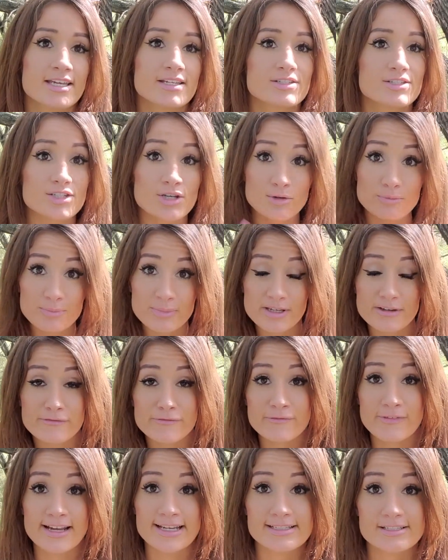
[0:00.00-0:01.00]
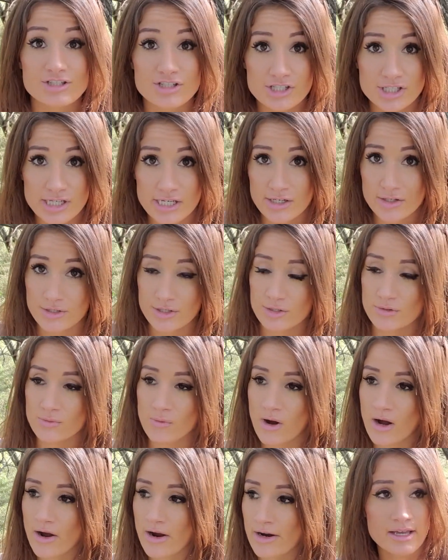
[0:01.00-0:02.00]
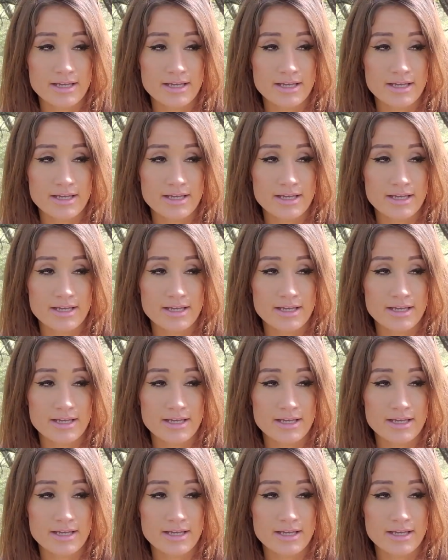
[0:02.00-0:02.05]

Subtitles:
Don't be afraid to share who you are.